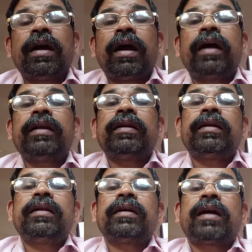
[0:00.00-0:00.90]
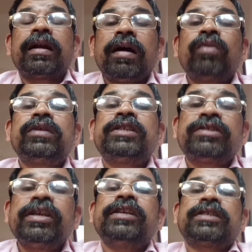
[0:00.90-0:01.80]
down the
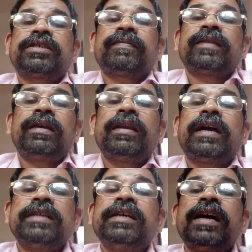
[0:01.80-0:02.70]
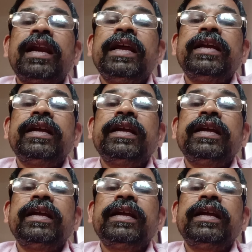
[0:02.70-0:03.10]
trees in Khajarli